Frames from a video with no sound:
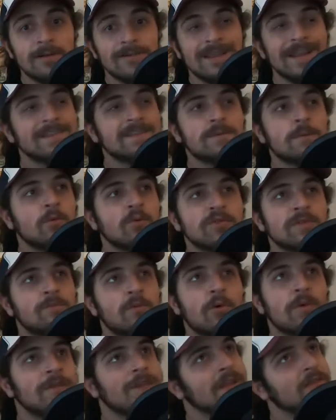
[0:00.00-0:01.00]
That's the most
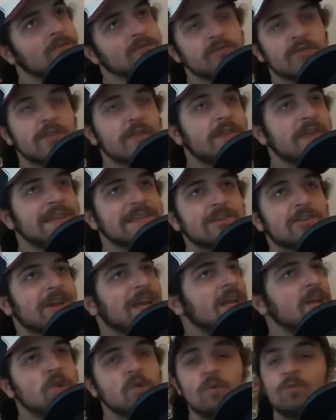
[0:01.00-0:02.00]
important thing. Those are the things that are
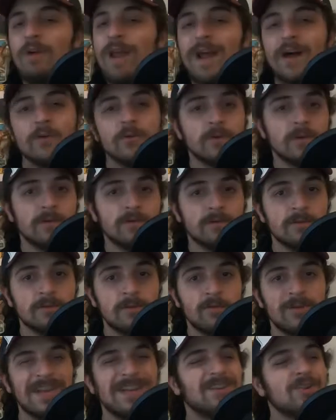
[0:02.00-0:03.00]
getting you around.
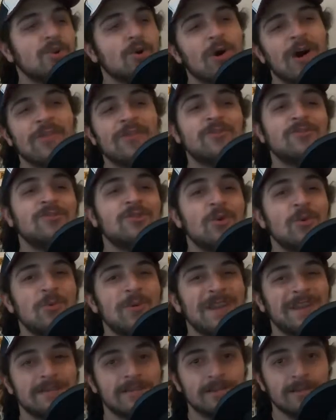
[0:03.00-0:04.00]
We need to know how they're
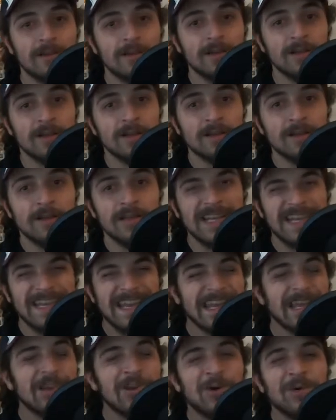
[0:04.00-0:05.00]
doing.
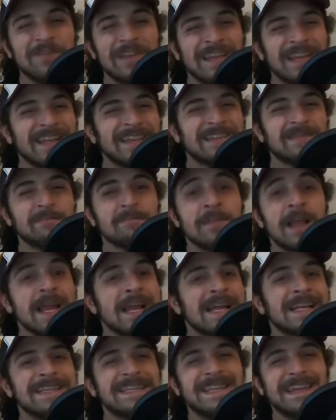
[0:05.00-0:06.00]
We need to know if they need
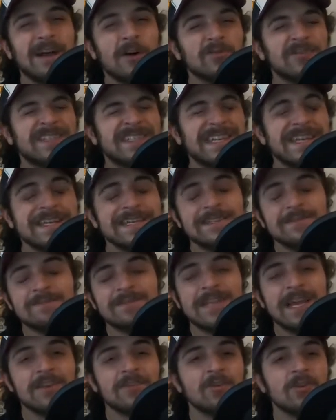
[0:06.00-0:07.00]
some TLC,
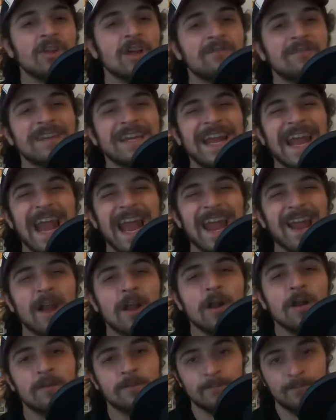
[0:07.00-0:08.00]
some tender love and
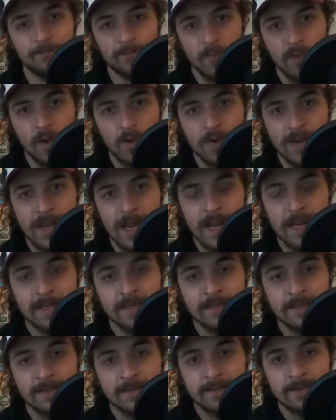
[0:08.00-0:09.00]
care.
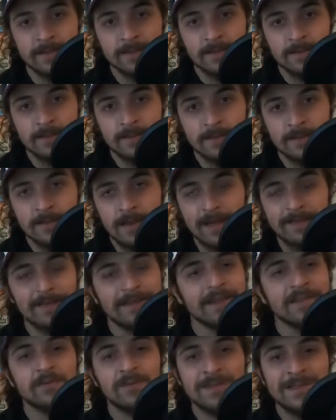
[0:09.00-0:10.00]
Okay? I
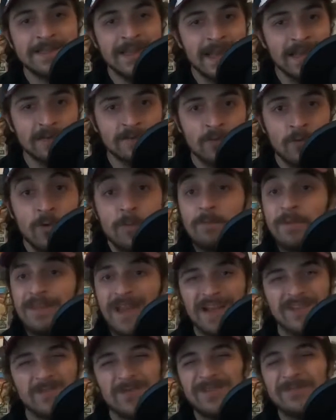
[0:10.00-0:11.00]
think that's what it stands for. But
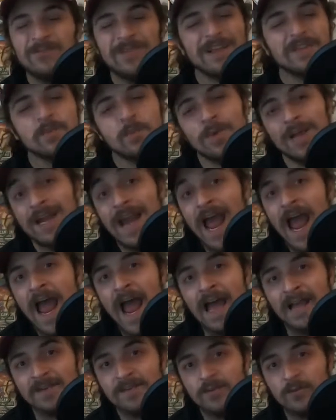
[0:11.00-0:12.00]
that's what we gotta
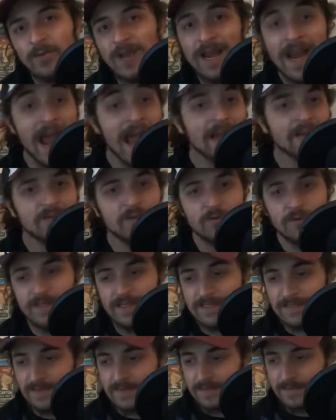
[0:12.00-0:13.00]
ask. We gotta ask you
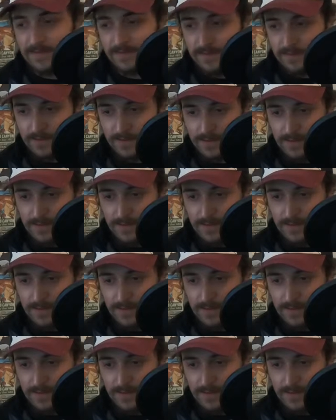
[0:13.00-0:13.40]
these things.